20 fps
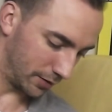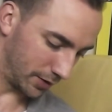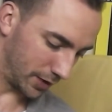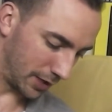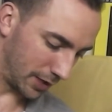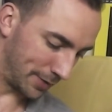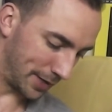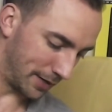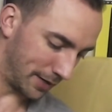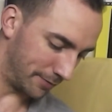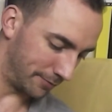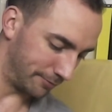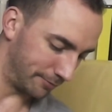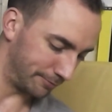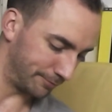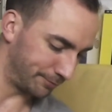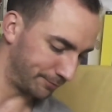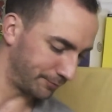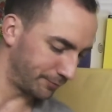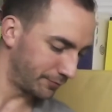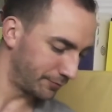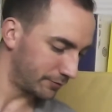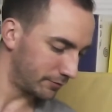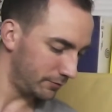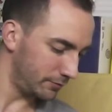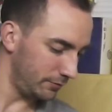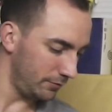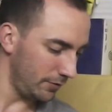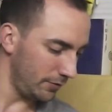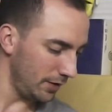Come out.
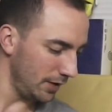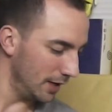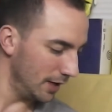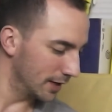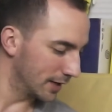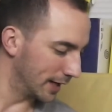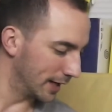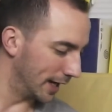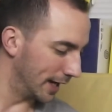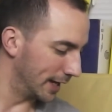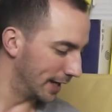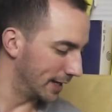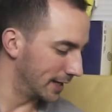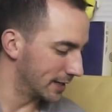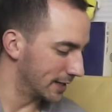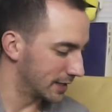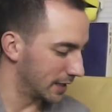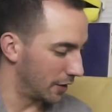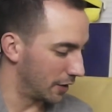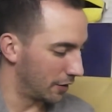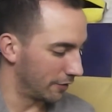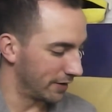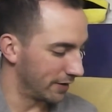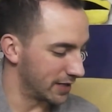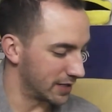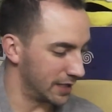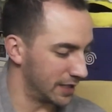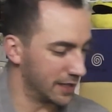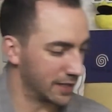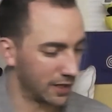Okay, so I
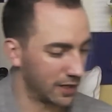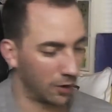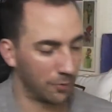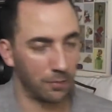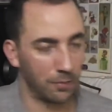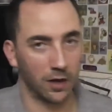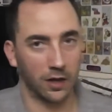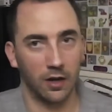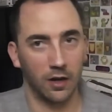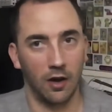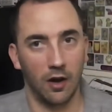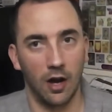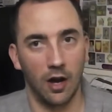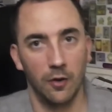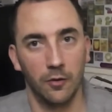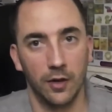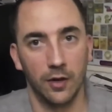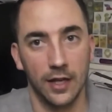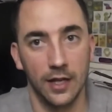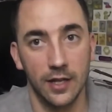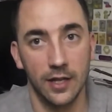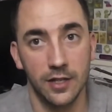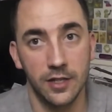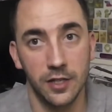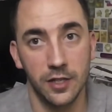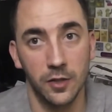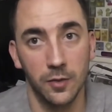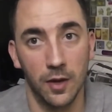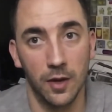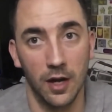recently sold my cart only
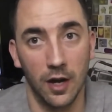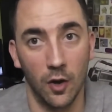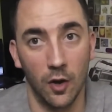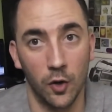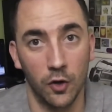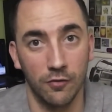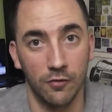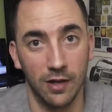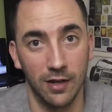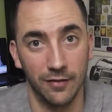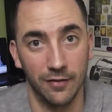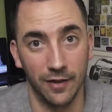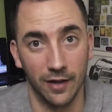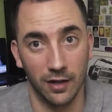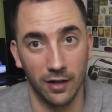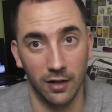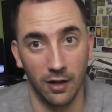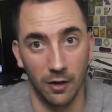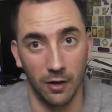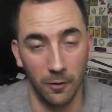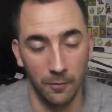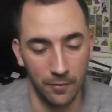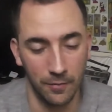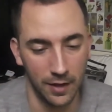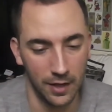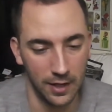to Ocarina of Time